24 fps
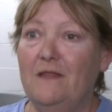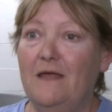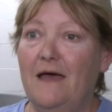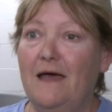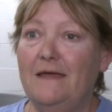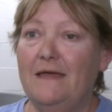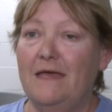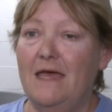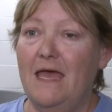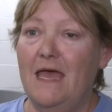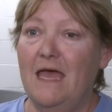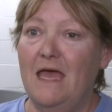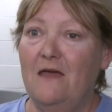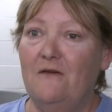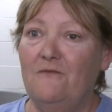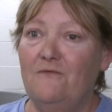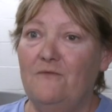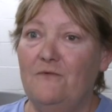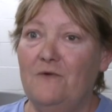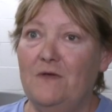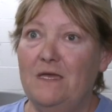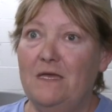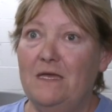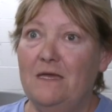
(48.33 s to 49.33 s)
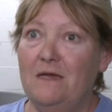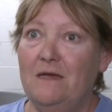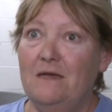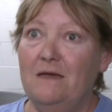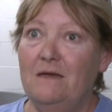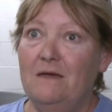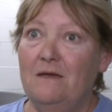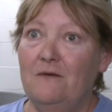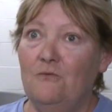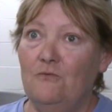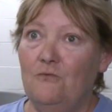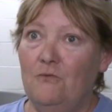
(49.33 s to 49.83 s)
like every
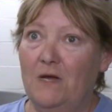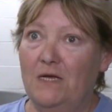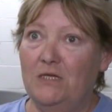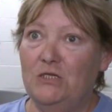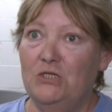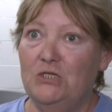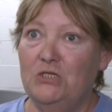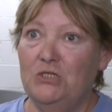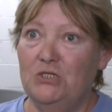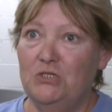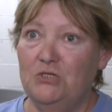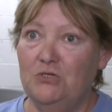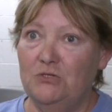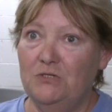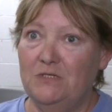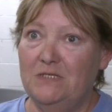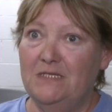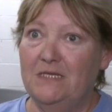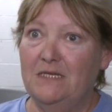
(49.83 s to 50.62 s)
registered